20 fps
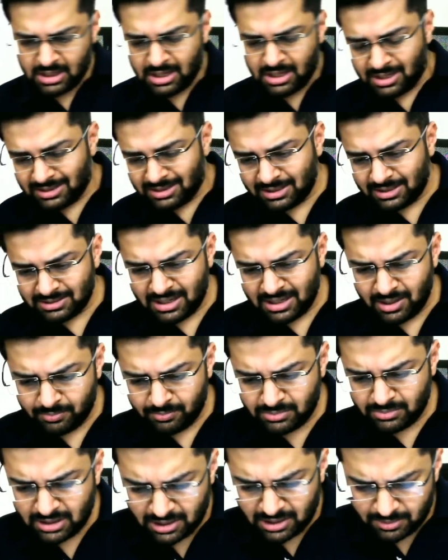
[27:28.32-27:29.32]
the the
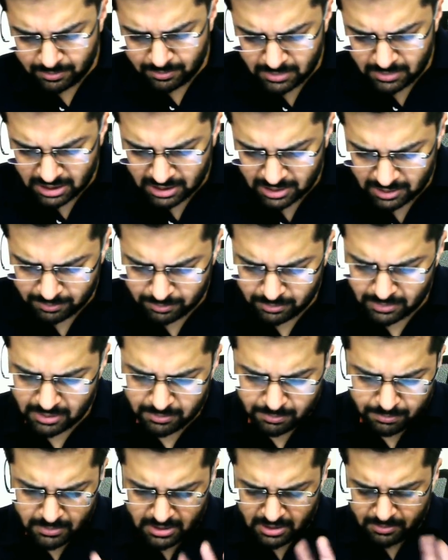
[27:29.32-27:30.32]
the uh,
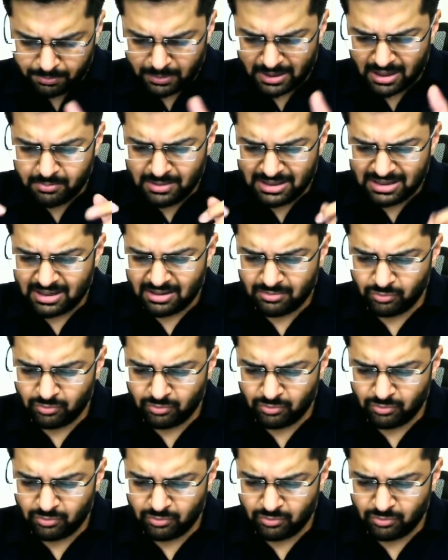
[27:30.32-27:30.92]
parameter